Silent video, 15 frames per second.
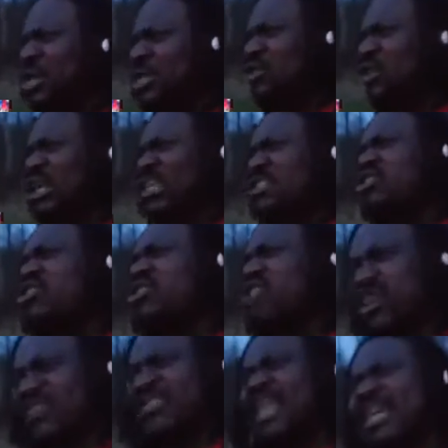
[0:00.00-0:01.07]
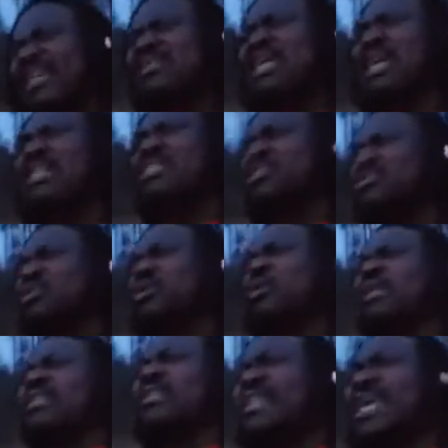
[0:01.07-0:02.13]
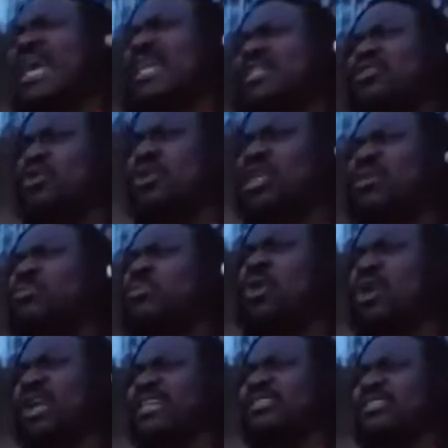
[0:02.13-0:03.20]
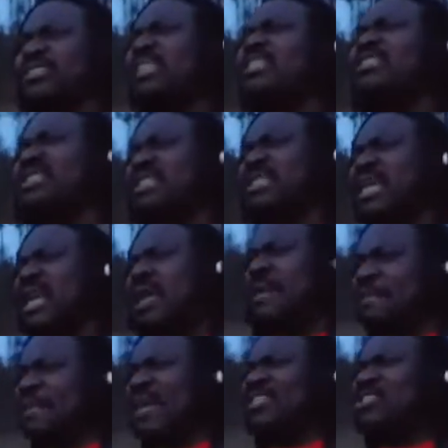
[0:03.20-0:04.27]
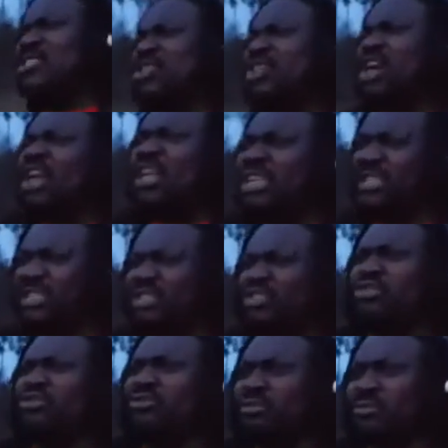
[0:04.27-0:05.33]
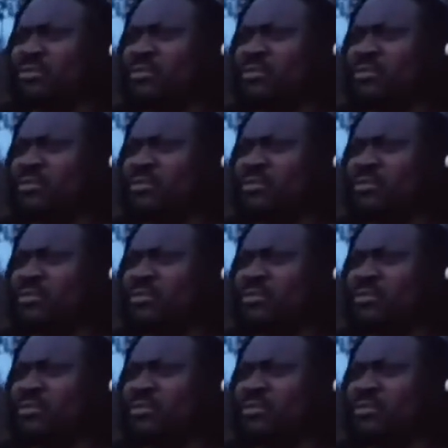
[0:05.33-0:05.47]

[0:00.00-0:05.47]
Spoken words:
to a source that is only there to keep on existing by sucking you.